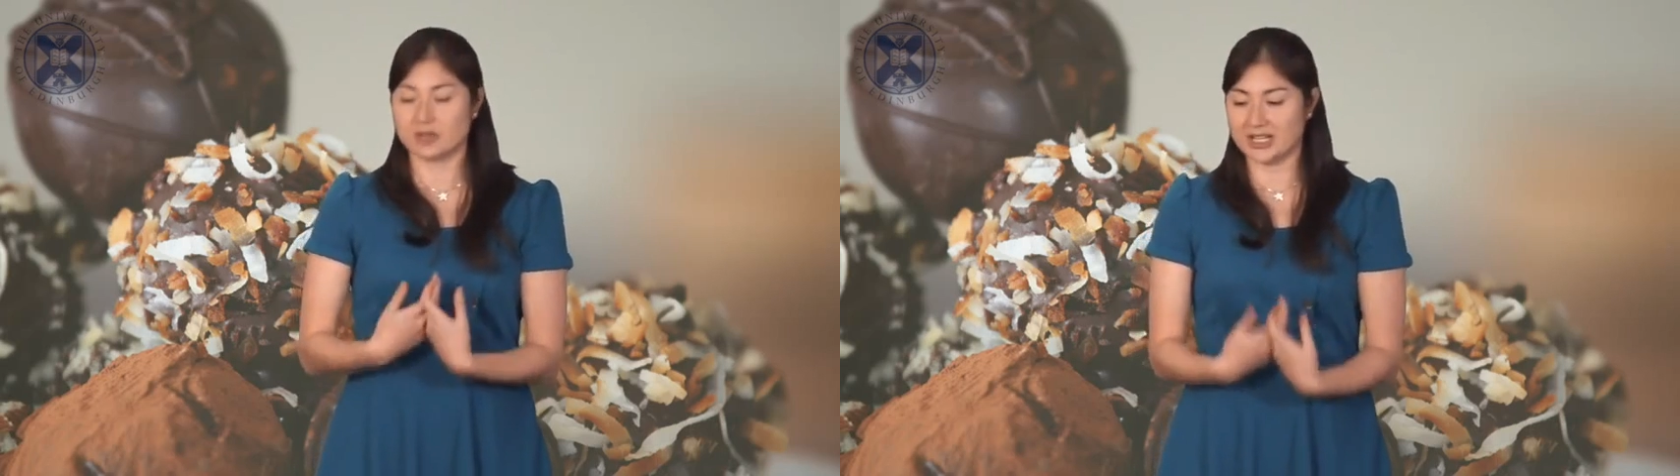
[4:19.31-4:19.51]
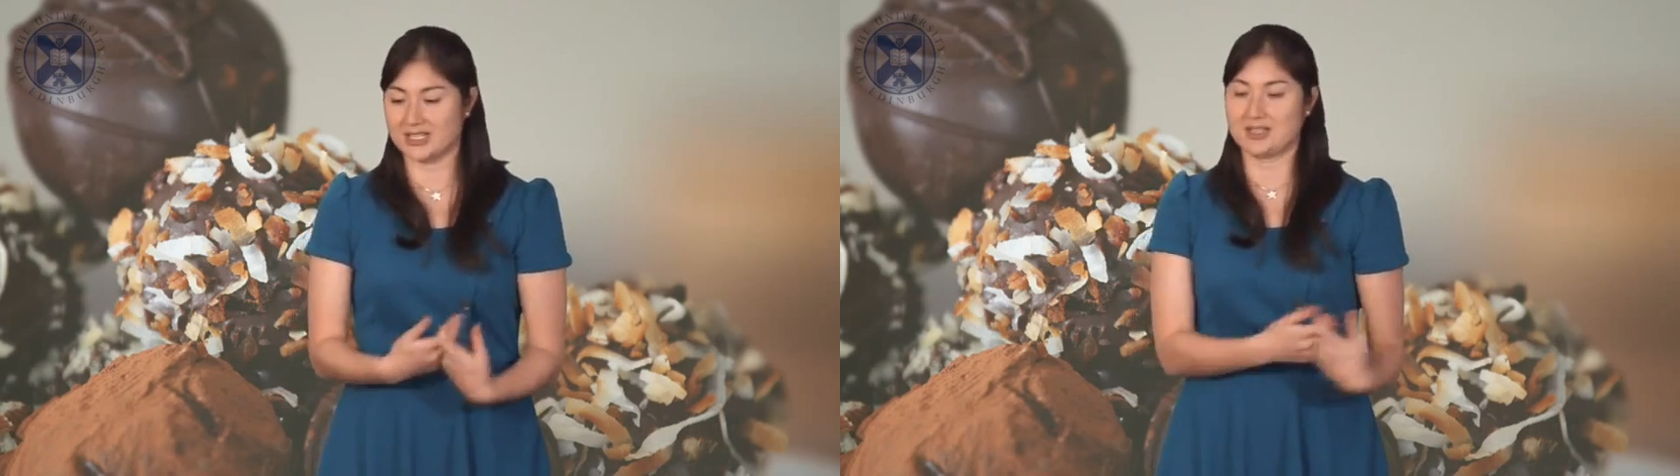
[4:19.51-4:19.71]

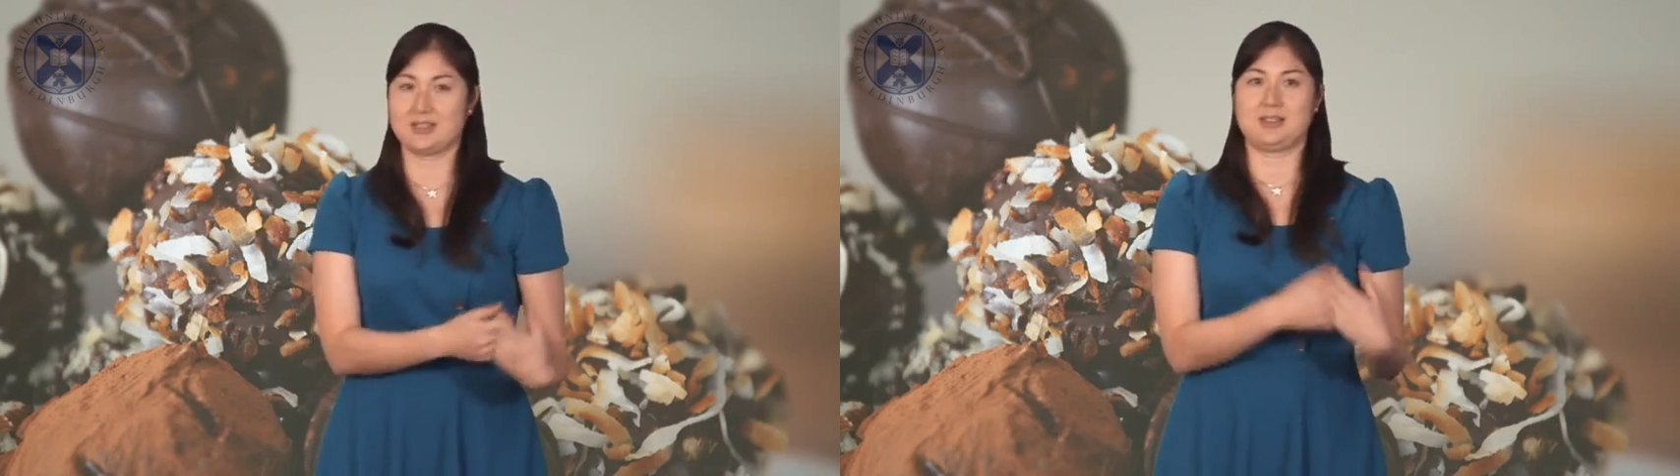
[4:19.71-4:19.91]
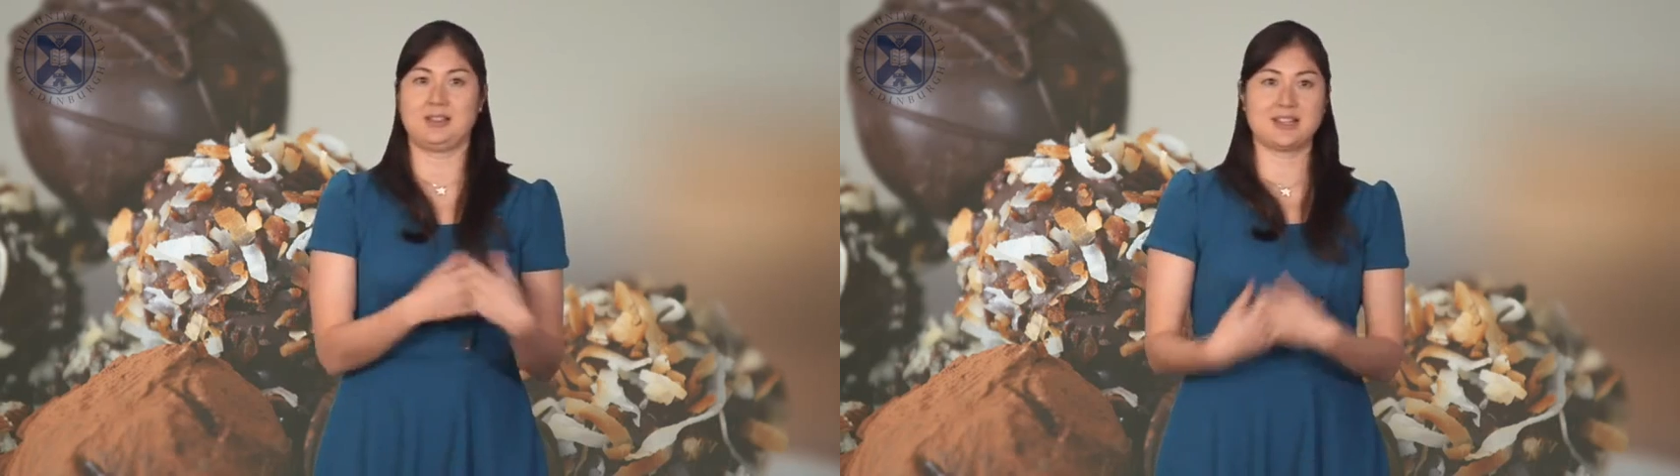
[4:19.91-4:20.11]
All
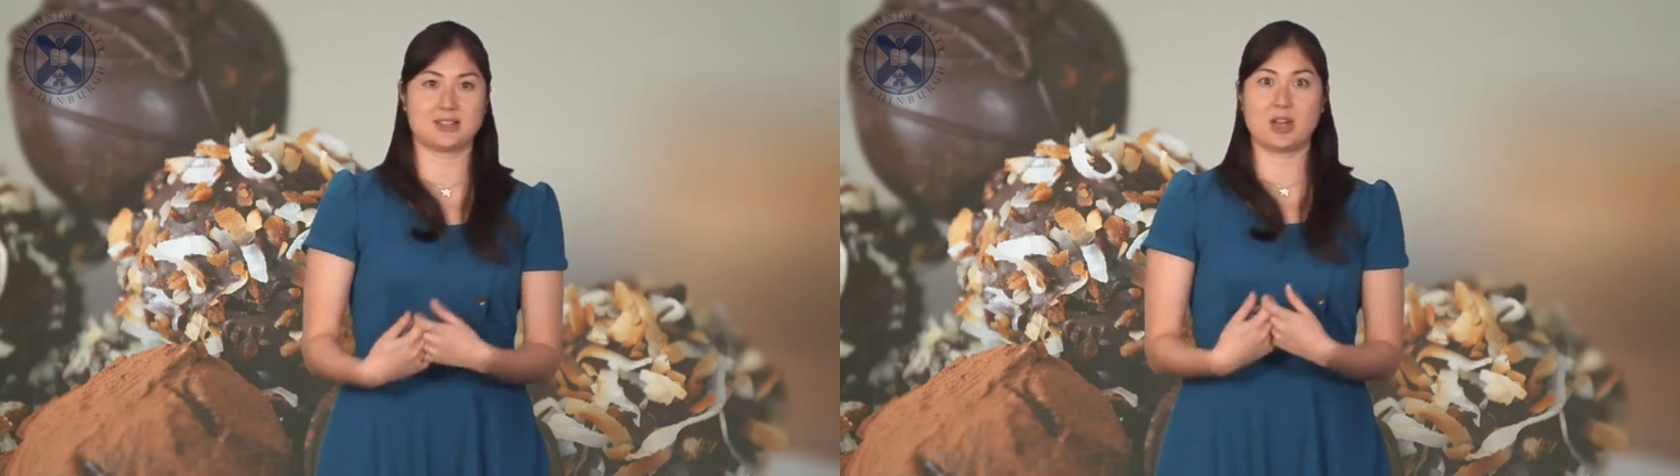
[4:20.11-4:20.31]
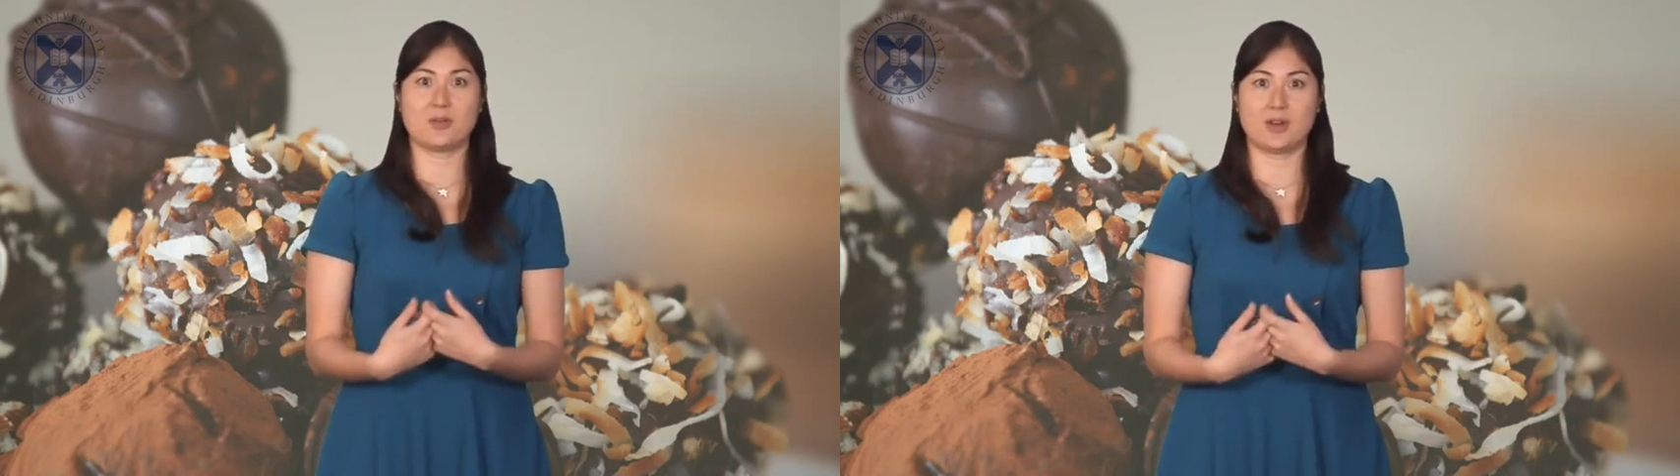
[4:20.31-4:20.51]
right,
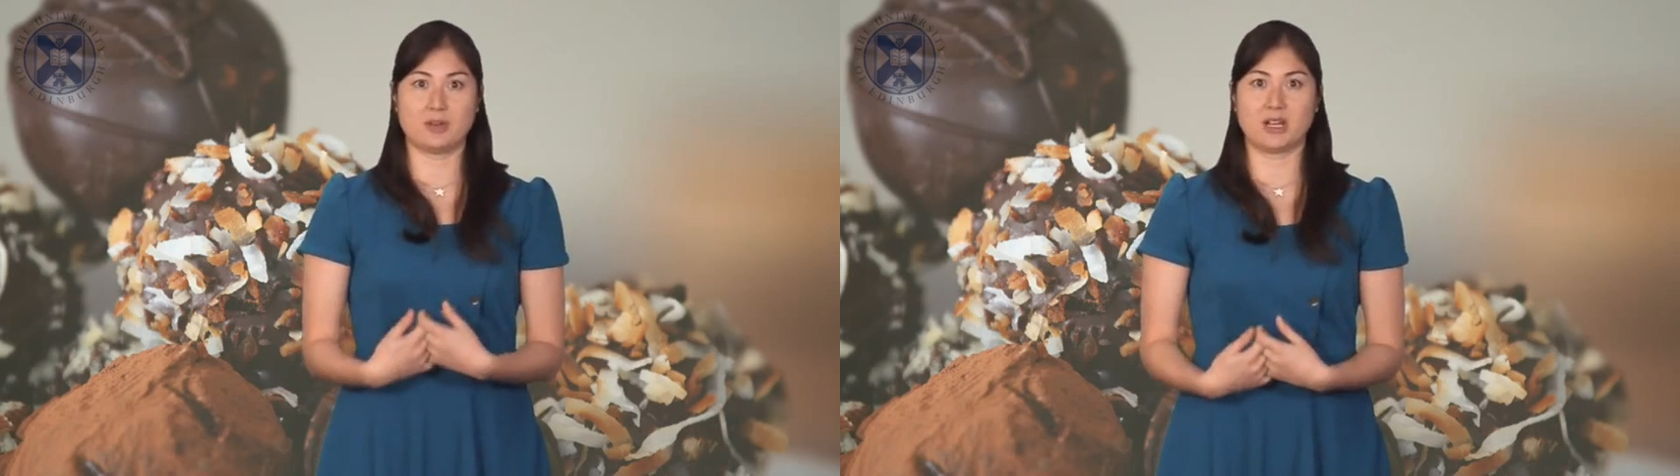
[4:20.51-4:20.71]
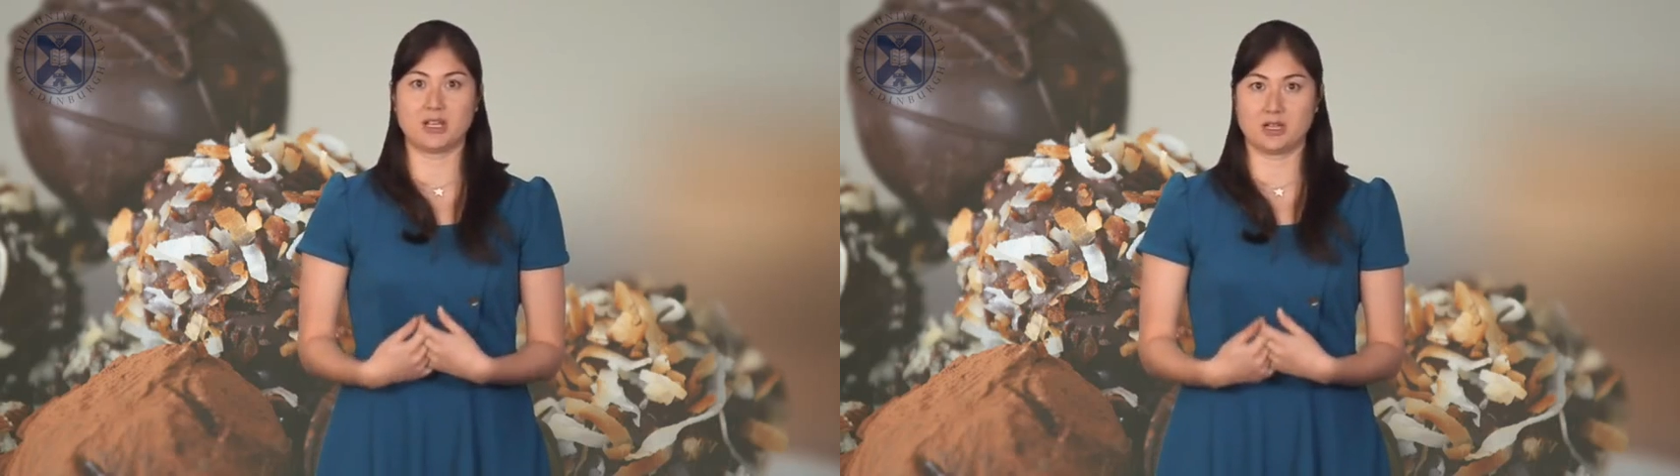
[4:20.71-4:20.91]
let's go
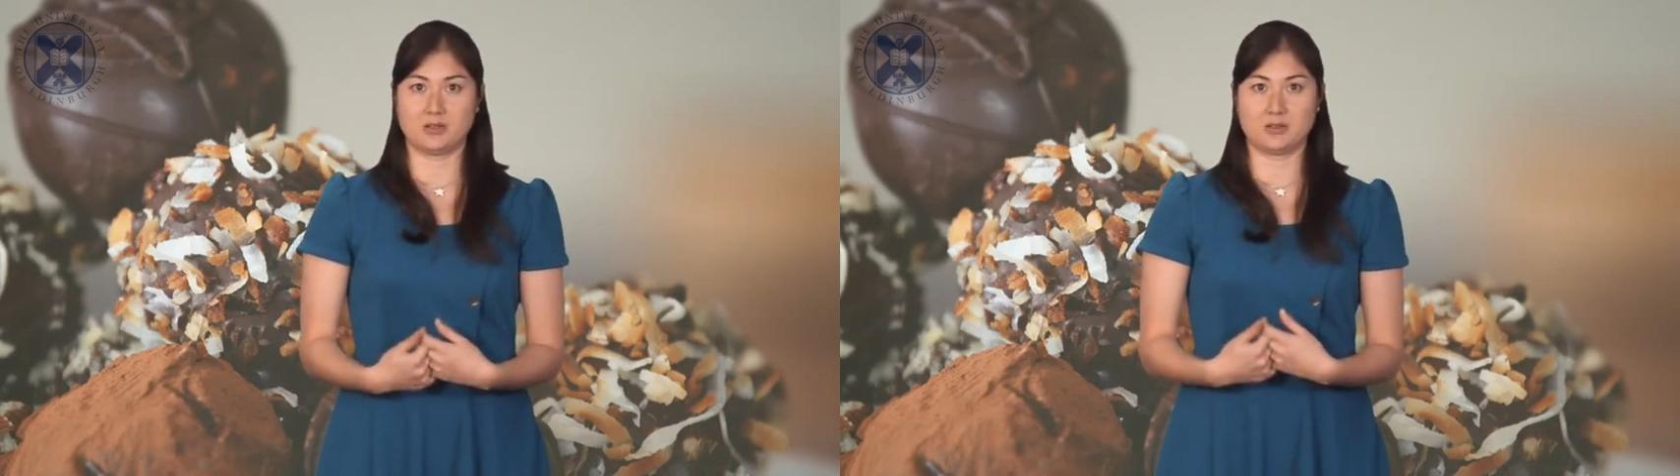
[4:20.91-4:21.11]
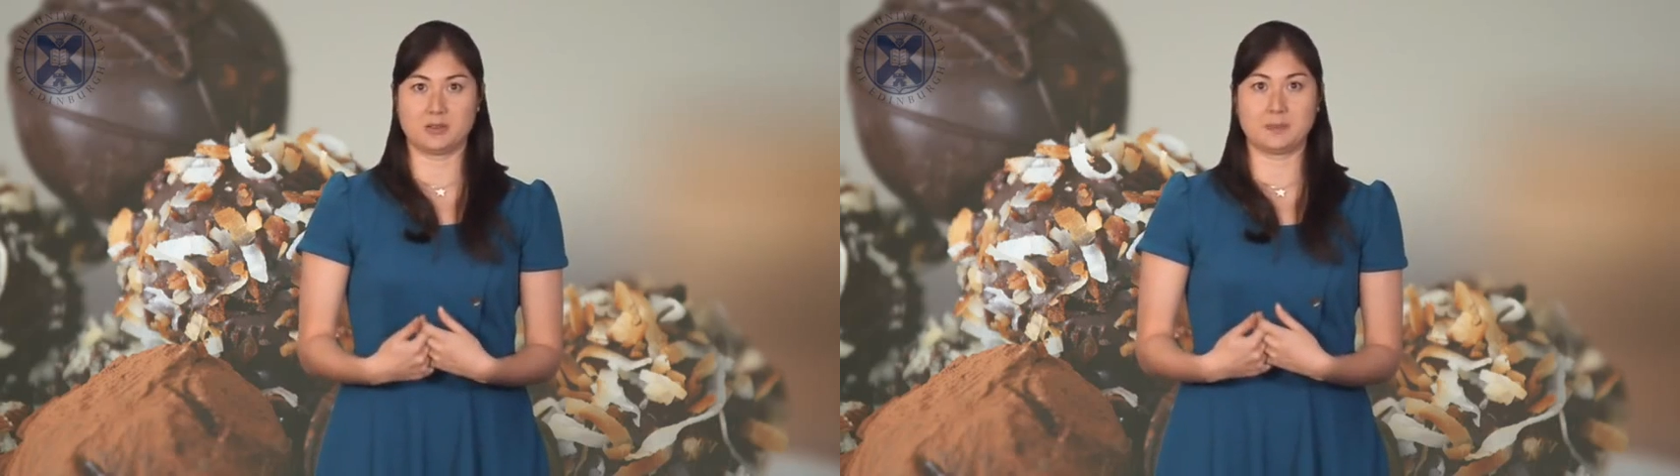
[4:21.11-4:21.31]
find my
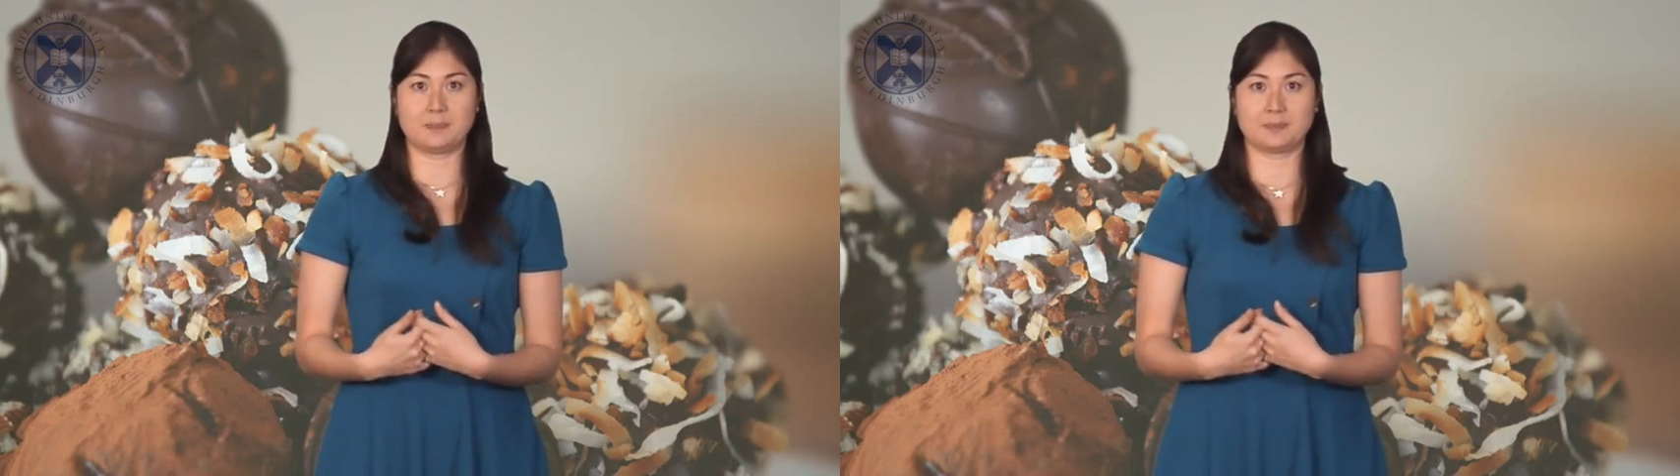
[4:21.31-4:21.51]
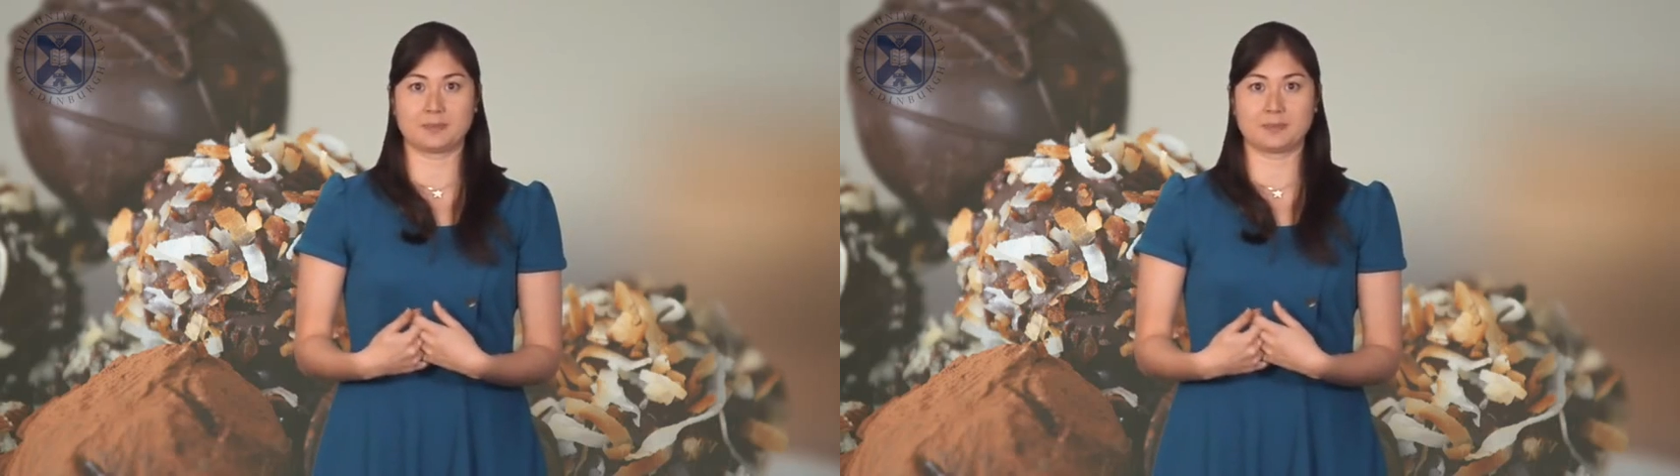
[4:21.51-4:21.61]
coat.